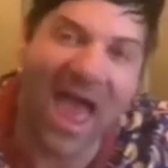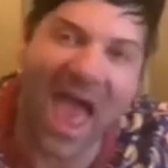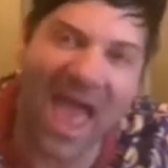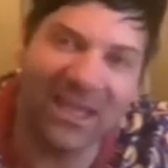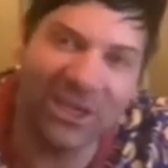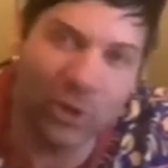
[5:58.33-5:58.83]

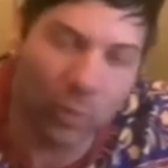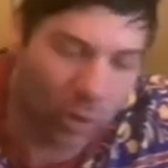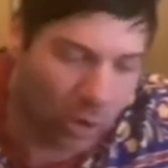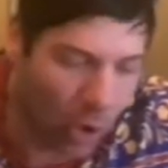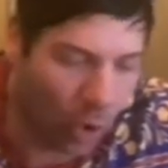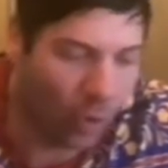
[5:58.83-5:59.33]
and you
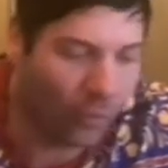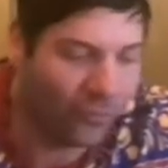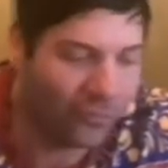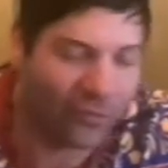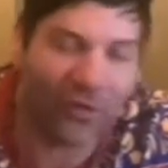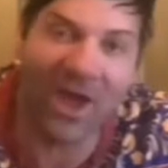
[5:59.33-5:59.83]
will
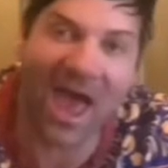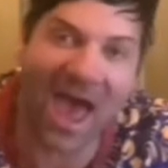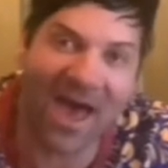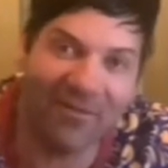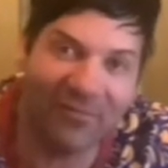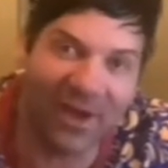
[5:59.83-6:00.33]
also
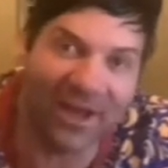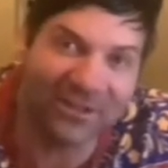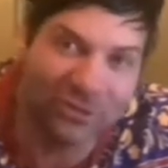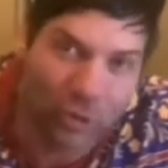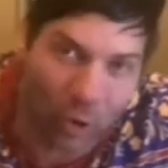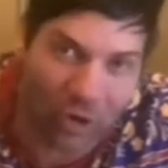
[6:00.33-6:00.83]
have
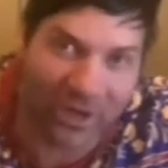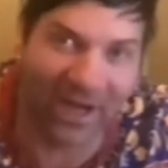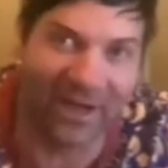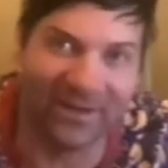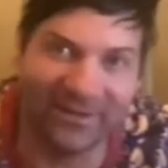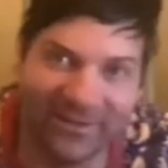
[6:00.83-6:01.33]
a
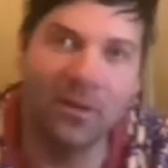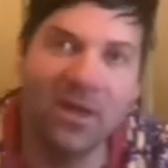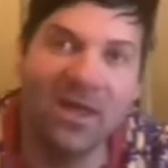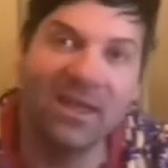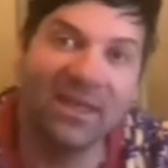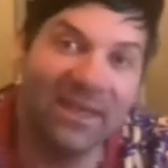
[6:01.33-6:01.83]
daughter."
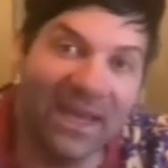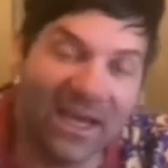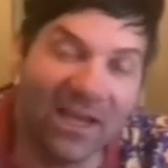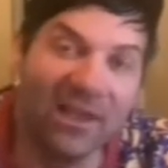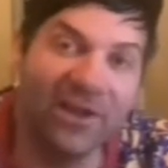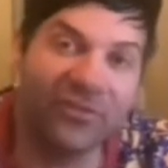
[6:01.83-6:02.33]

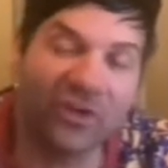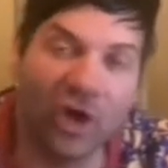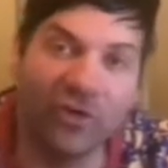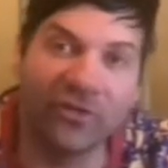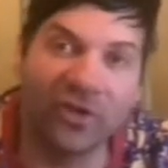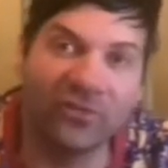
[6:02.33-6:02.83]
Nicholas
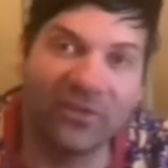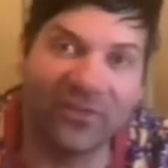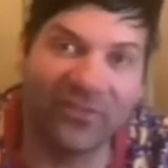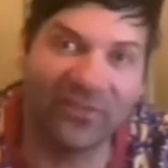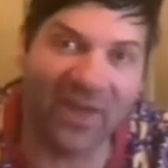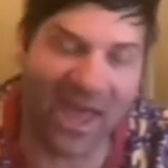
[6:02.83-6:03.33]
goes on to
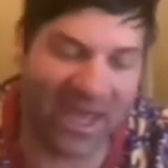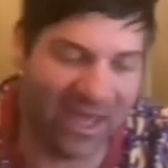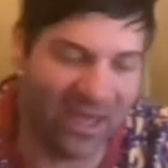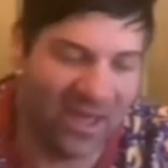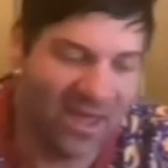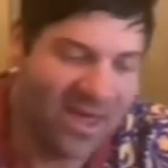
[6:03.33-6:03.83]

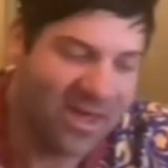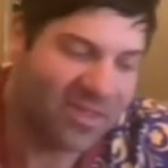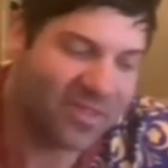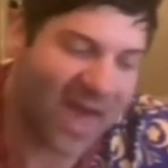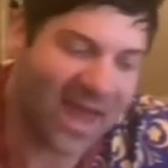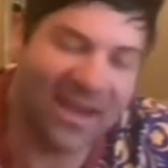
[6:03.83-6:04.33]
say
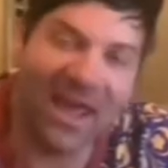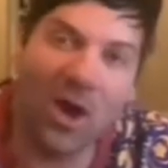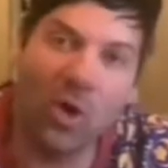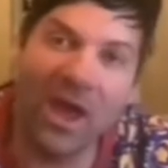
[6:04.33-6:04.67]
that